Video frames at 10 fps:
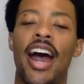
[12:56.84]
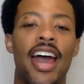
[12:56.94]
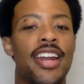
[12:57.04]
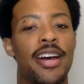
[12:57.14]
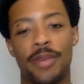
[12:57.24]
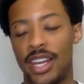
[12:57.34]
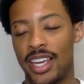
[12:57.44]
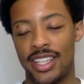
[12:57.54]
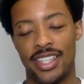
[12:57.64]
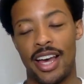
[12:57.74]
and I'm
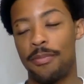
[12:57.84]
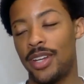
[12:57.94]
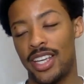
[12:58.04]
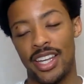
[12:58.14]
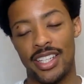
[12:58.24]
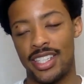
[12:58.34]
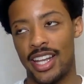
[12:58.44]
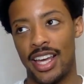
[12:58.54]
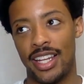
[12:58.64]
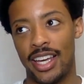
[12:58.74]
gonna get into
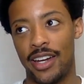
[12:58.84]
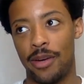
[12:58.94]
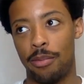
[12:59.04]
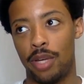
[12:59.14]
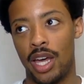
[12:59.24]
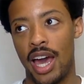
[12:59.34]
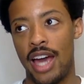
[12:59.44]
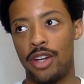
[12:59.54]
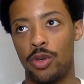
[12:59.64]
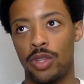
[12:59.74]
that later, but
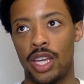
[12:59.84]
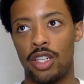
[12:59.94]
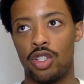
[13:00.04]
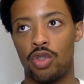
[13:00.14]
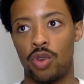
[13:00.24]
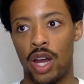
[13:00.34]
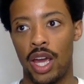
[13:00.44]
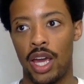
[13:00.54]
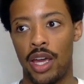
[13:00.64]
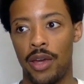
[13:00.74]
I do think
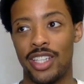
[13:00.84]
Dre,